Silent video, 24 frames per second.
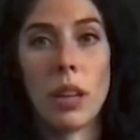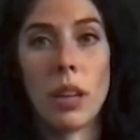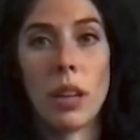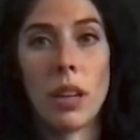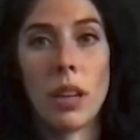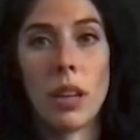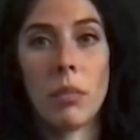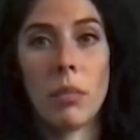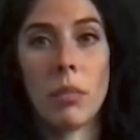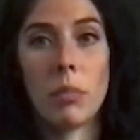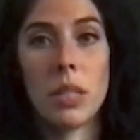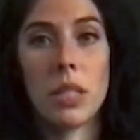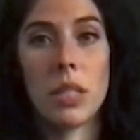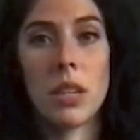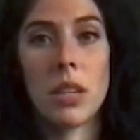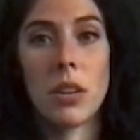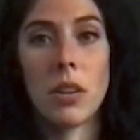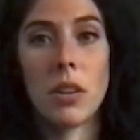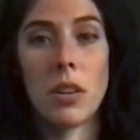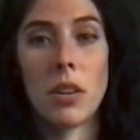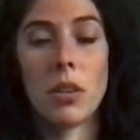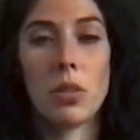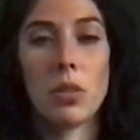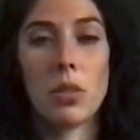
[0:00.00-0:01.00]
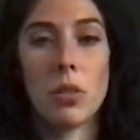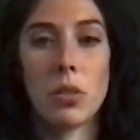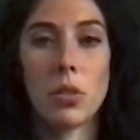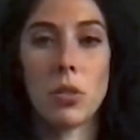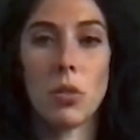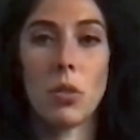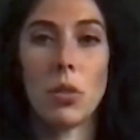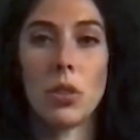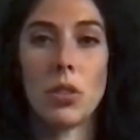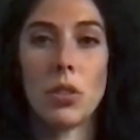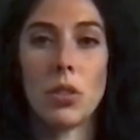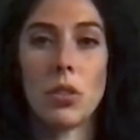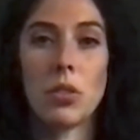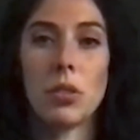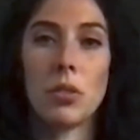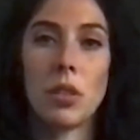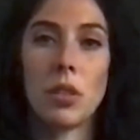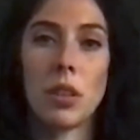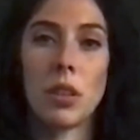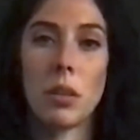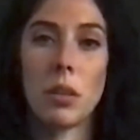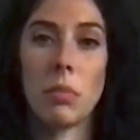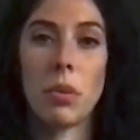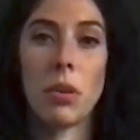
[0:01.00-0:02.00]
materials onto the
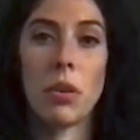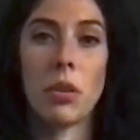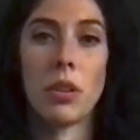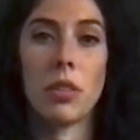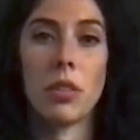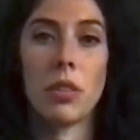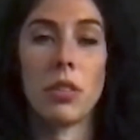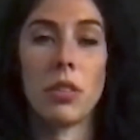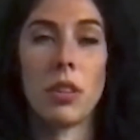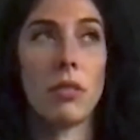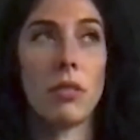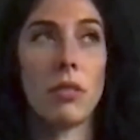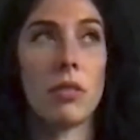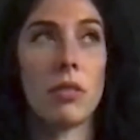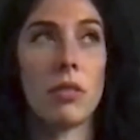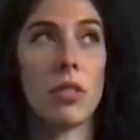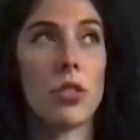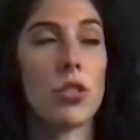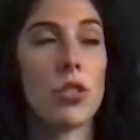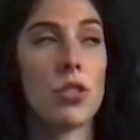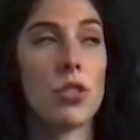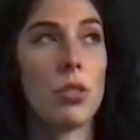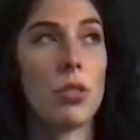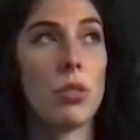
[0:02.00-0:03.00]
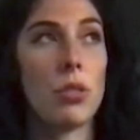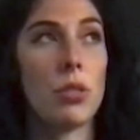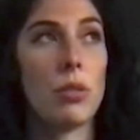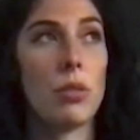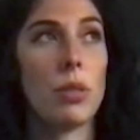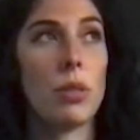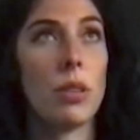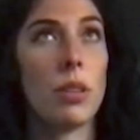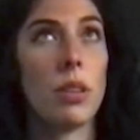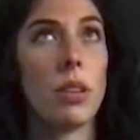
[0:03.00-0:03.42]
components of the shoe.